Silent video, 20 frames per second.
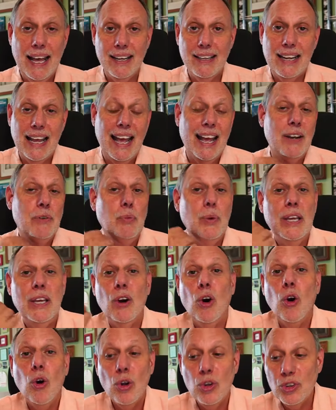and and
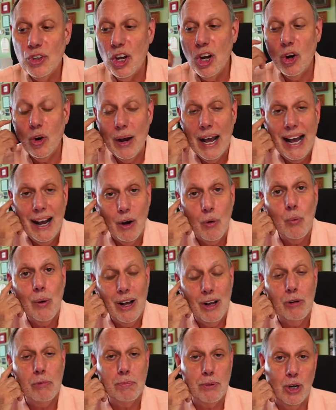we all know how
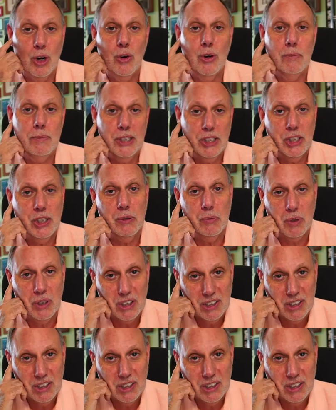well prohibition